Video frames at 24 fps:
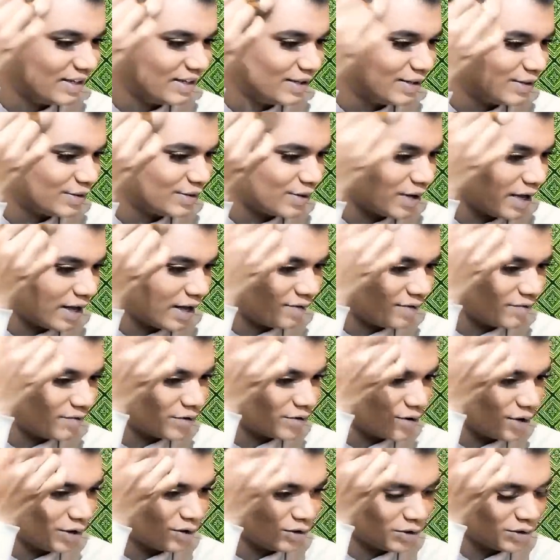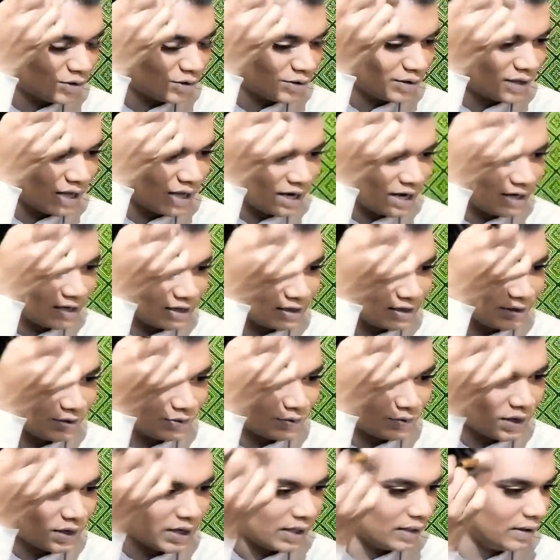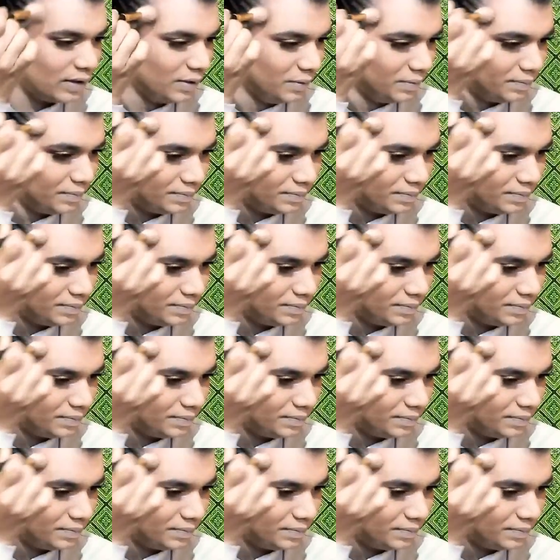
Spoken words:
so I have to contour that as well.